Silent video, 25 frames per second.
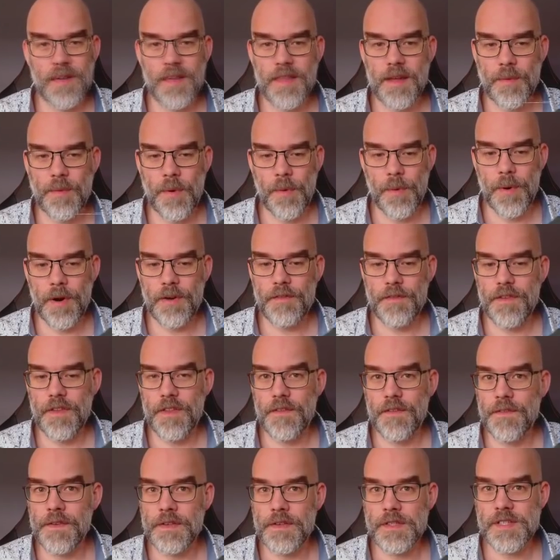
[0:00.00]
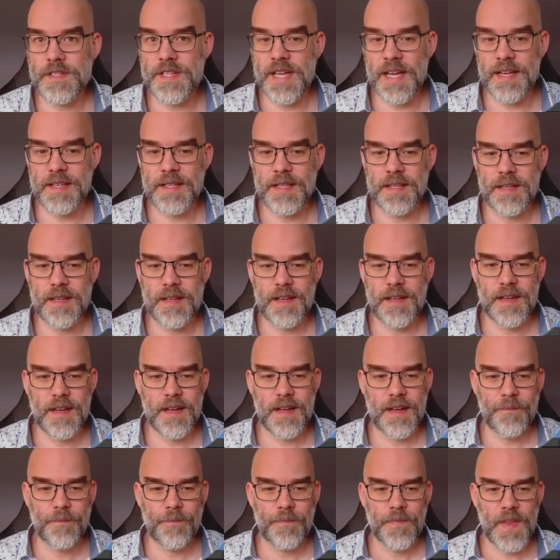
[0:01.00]
that will work for the first set.
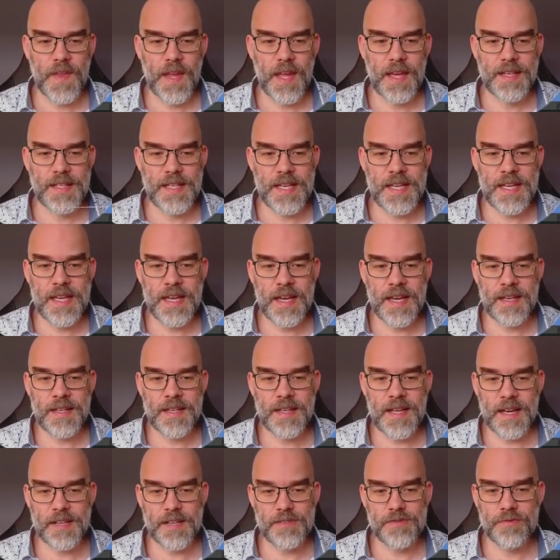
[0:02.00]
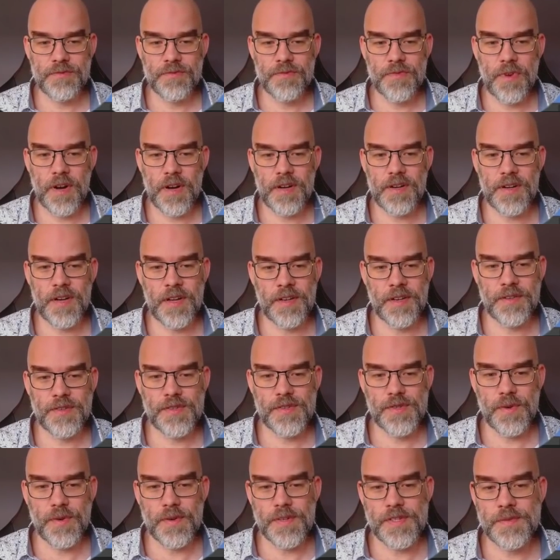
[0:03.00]
And
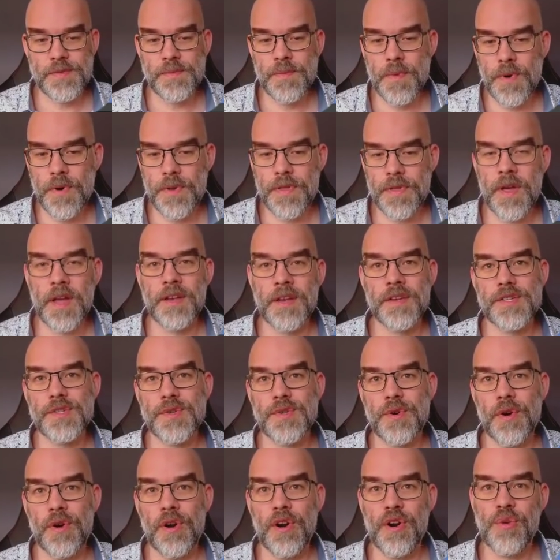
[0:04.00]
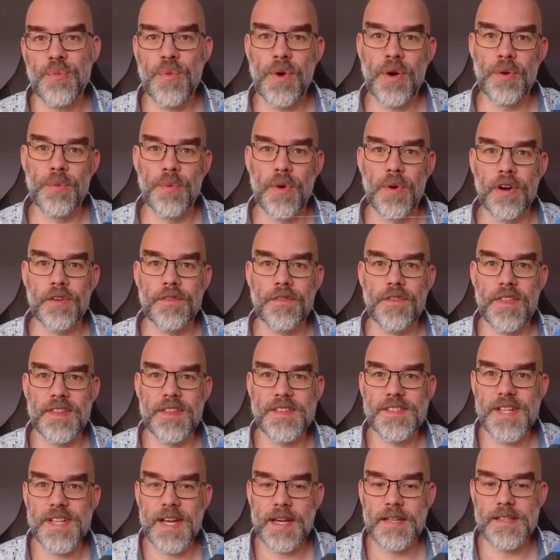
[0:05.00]
en-rock_smooth_ will work for
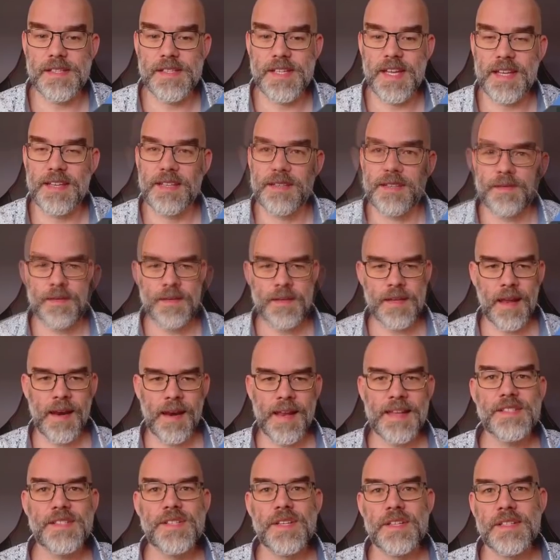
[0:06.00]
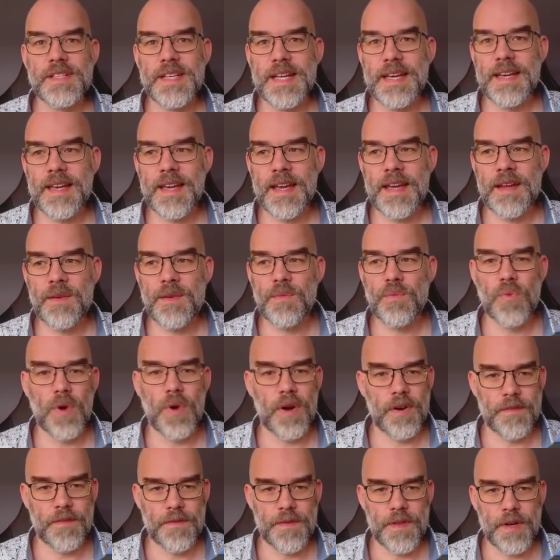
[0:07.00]
the second set. Now let's just link in
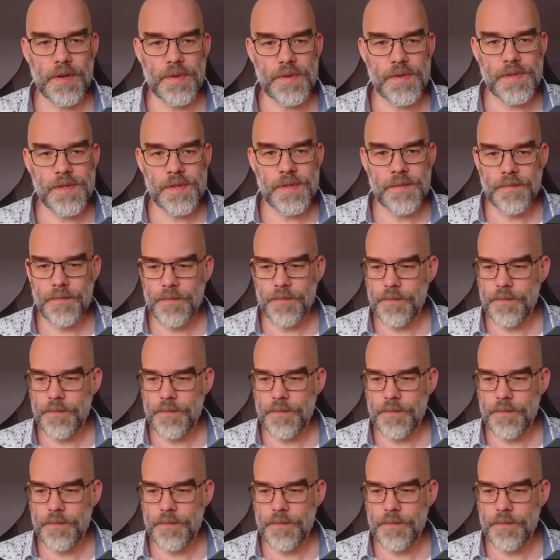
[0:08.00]
one of those.